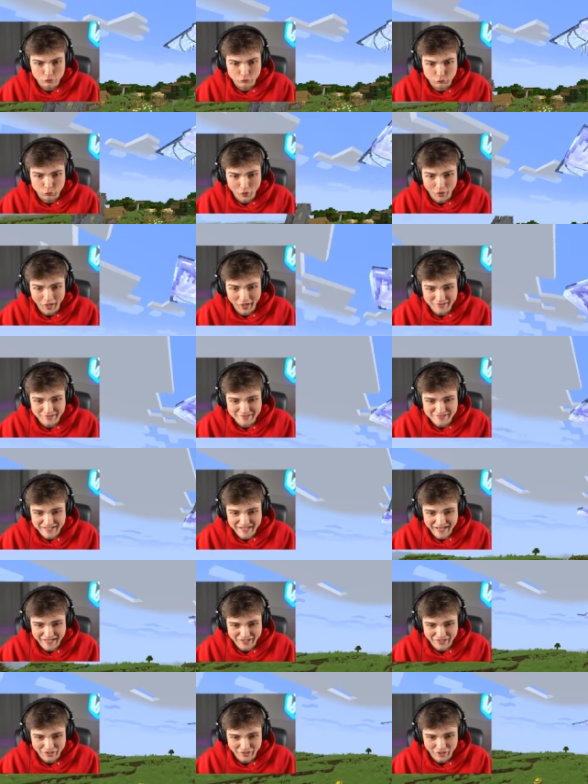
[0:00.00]
ridiculous
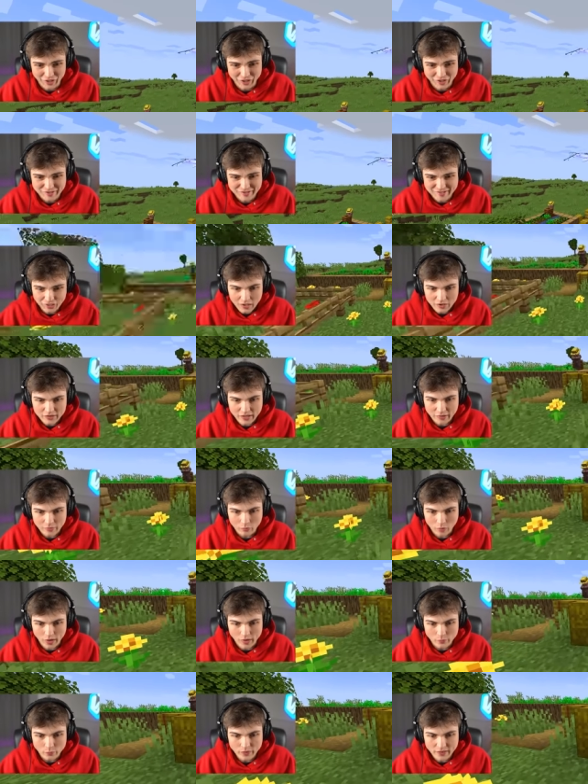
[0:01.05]
ridiculous. Okay, right.